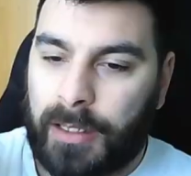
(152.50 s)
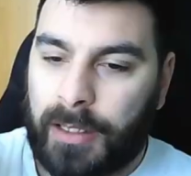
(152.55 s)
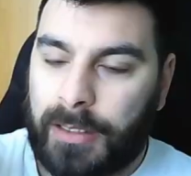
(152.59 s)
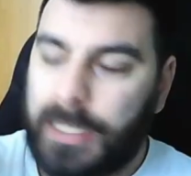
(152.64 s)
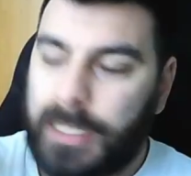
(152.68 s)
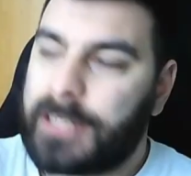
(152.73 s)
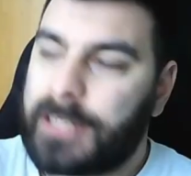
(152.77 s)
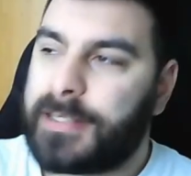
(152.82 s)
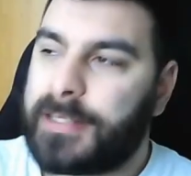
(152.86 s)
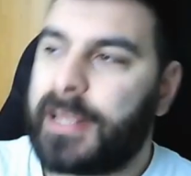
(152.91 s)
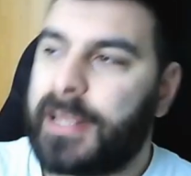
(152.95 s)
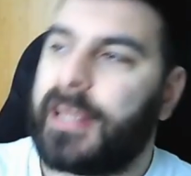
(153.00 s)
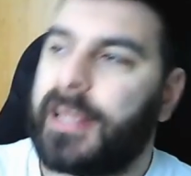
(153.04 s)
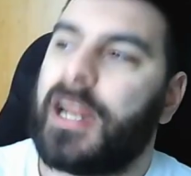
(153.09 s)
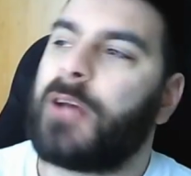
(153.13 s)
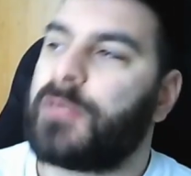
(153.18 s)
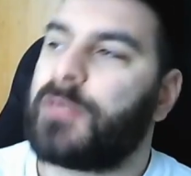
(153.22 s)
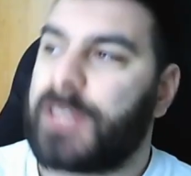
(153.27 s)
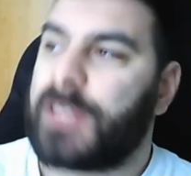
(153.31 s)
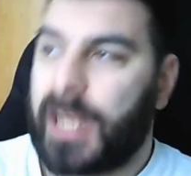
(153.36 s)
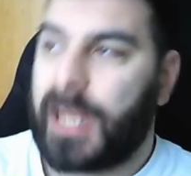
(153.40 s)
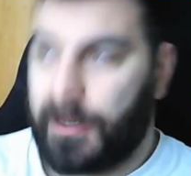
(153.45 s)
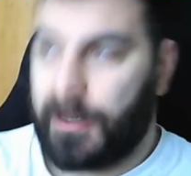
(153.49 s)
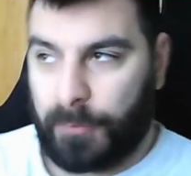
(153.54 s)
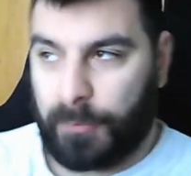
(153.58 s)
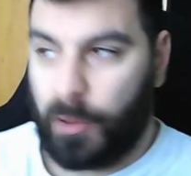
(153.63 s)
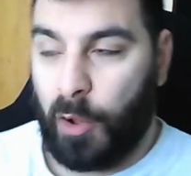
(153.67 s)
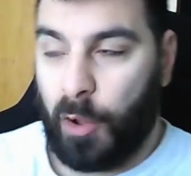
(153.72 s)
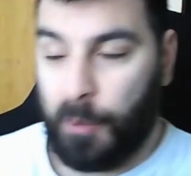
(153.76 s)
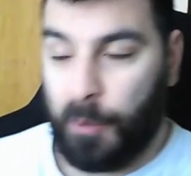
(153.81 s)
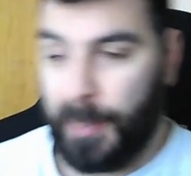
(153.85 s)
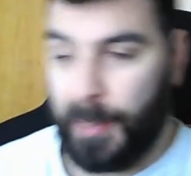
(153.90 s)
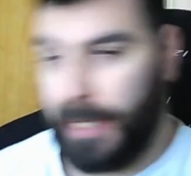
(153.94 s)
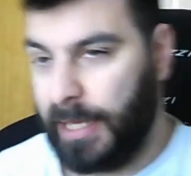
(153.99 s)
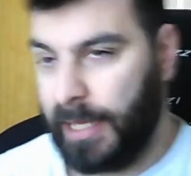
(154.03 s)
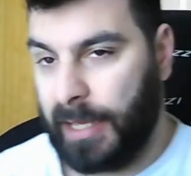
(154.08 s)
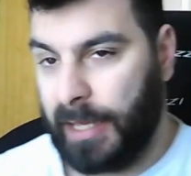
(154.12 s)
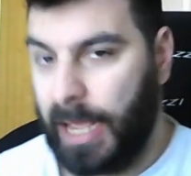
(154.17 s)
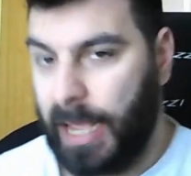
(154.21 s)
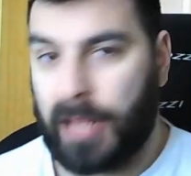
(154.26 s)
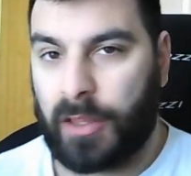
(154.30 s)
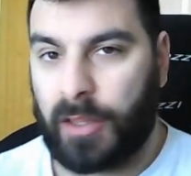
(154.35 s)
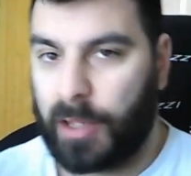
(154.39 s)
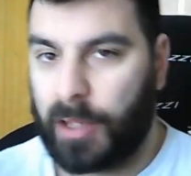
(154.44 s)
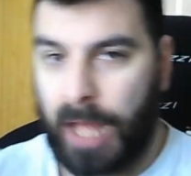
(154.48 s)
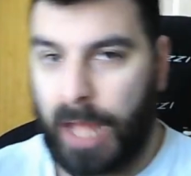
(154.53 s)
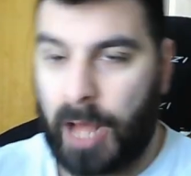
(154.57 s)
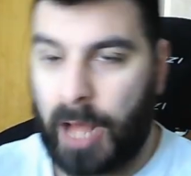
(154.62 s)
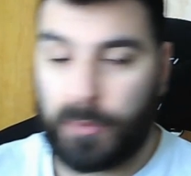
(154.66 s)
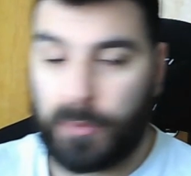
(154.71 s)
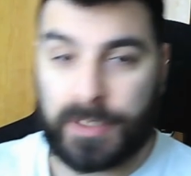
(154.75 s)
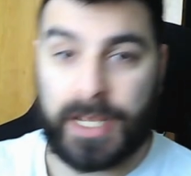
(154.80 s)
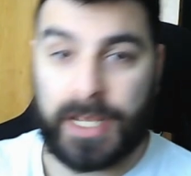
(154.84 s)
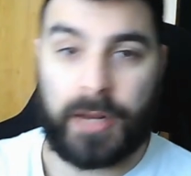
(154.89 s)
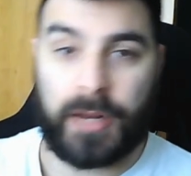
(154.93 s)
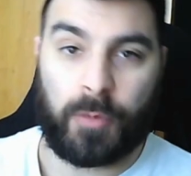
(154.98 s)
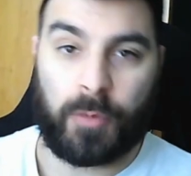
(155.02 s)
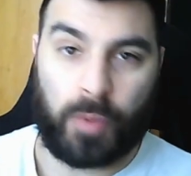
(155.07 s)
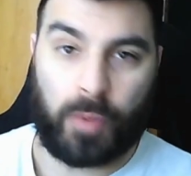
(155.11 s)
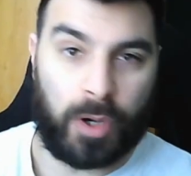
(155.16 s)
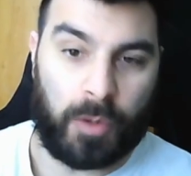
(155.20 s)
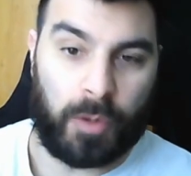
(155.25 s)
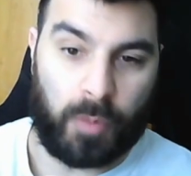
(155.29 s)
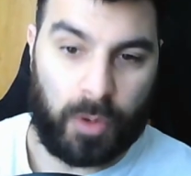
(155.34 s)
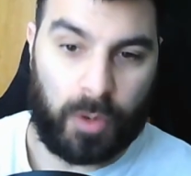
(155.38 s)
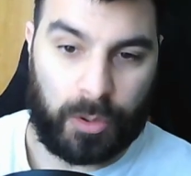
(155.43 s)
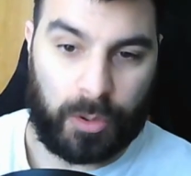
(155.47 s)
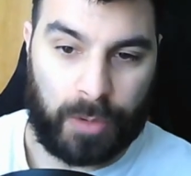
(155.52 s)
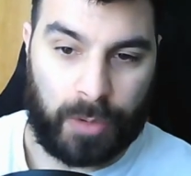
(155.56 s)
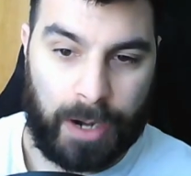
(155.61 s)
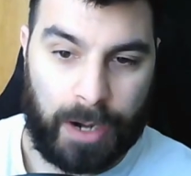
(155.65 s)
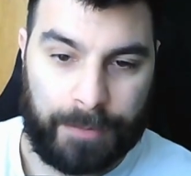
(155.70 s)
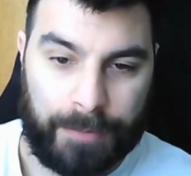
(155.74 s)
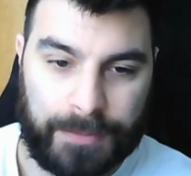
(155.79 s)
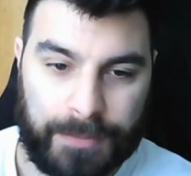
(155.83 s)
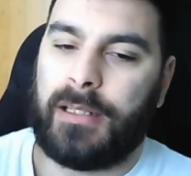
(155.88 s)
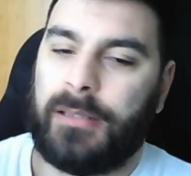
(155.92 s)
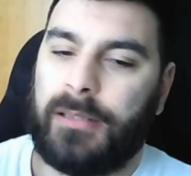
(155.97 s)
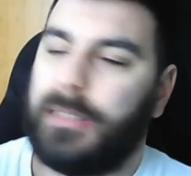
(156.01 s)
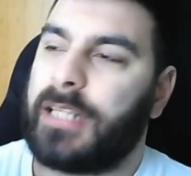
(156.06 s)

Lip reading: Let's take it outside of gold making and outside of World of Warcraft.